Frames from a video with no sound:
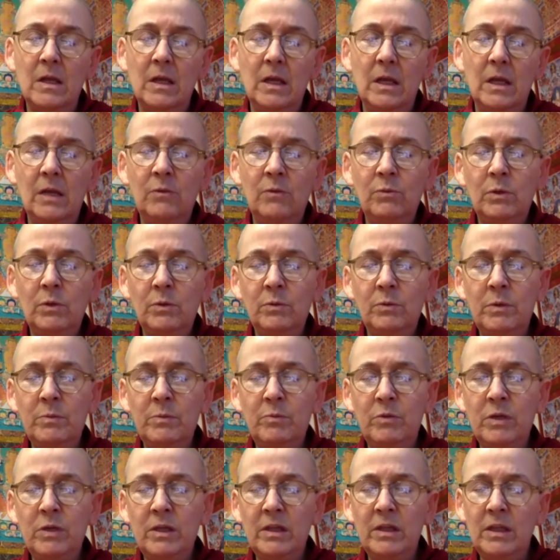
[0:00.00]
And when we
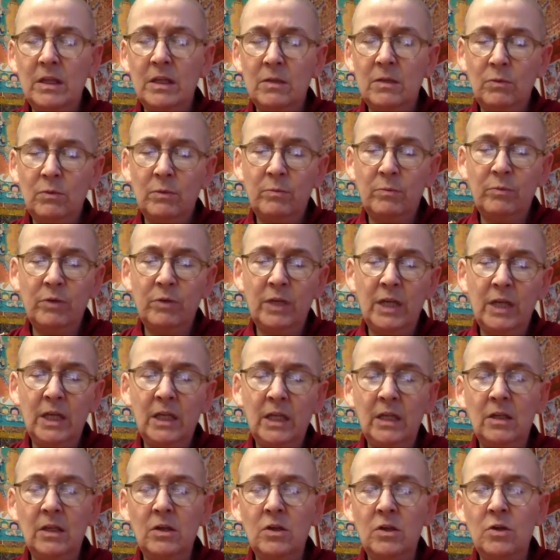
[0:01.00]
breathe in, we're bringing
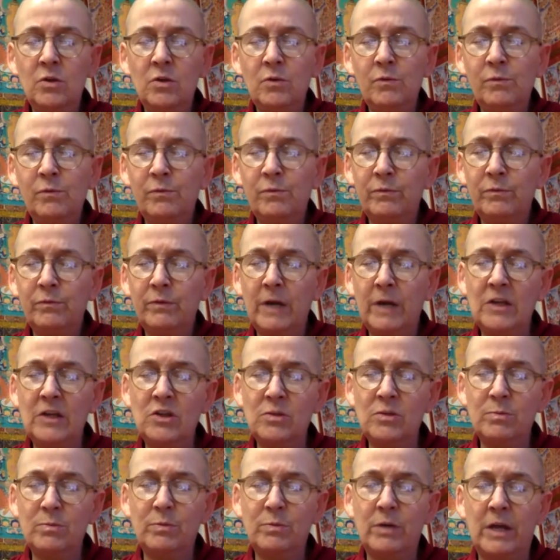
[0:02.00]
in new,
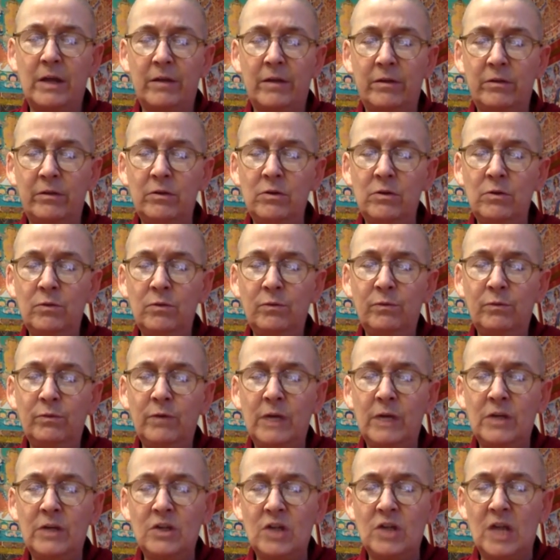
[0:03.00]
fresh breath, new,
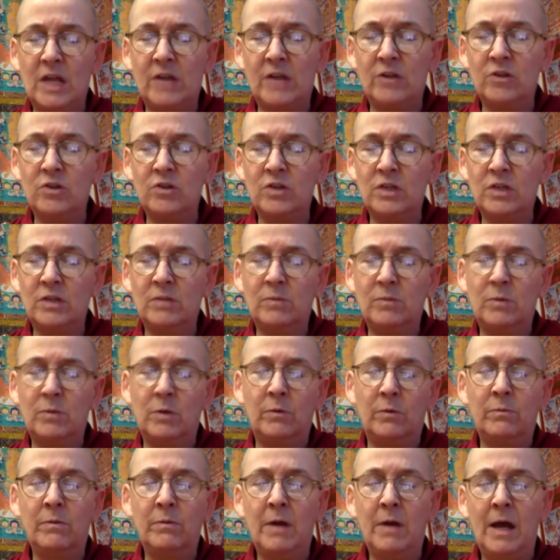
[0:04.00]
fresh energy,
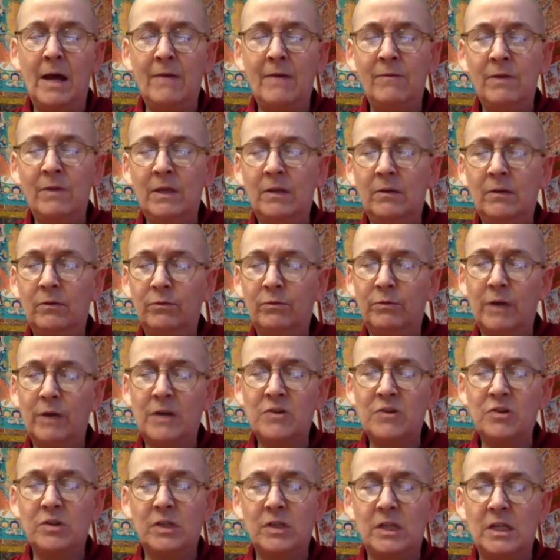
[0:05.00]
arriving
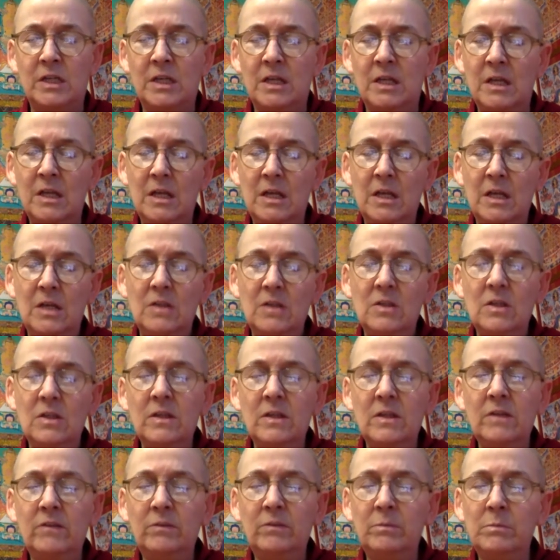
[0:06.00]
freshly to
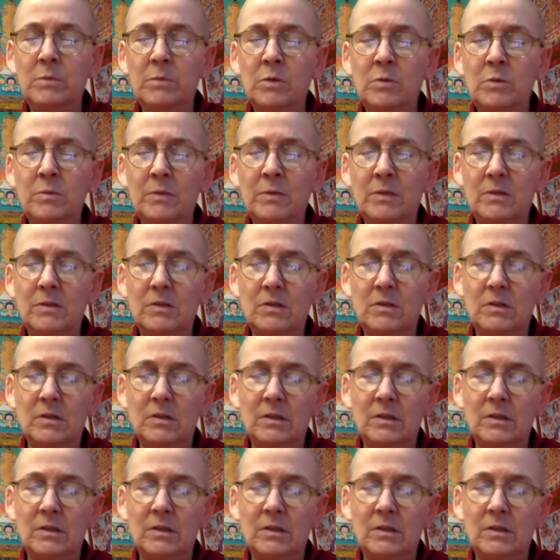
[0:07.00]
this moment,